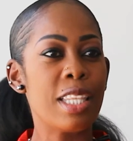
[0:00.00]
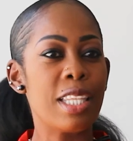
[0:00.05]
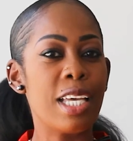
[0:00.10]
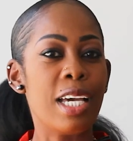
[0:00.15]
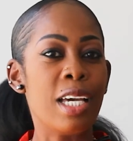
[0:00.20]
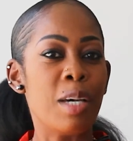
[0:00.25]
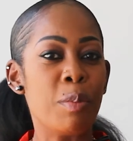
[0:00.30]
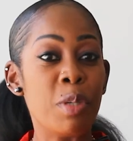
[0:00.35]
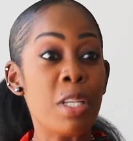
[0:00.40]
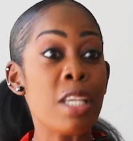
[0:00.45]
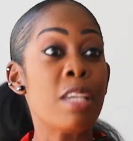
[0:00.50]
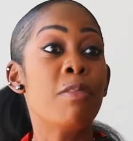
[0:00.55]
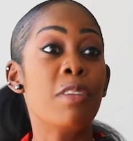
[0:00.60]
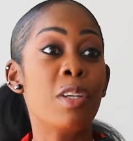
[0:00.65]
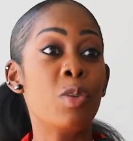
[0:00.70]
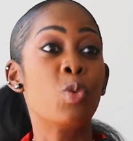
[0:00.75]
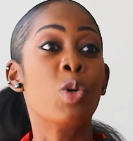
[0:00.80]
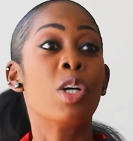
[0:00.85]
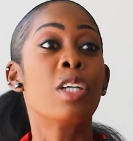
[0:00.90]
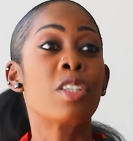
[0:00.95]
that I'm
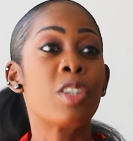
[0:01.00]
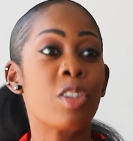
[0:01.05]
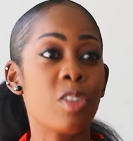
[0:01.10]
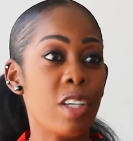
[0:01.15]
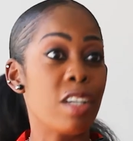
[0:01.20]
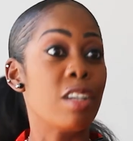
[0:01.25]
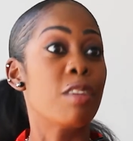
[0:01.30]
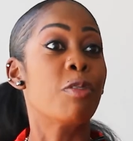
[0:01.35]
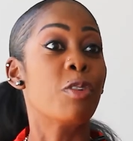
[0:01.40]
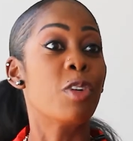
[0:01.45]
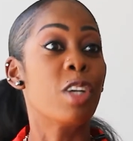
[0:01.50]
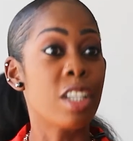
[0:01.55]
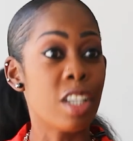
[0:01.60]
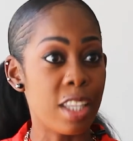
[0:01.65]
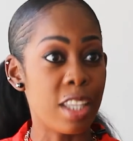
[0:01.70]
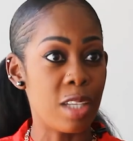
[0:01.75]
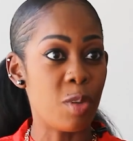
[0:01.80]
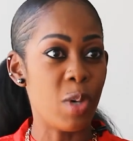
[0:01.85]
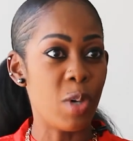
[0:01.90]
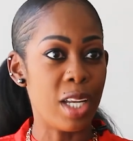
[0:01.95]
leaving one career for
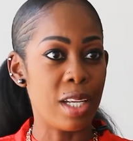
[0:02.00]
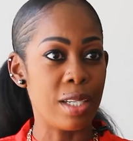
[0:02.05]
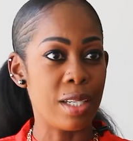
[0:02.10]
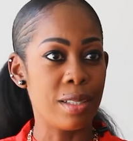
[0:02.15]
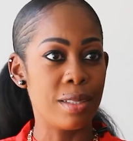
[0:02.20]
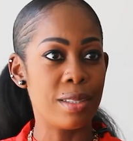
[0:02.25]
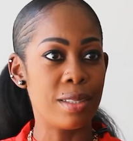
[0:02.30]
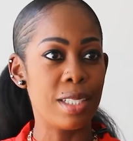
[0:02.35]
another one,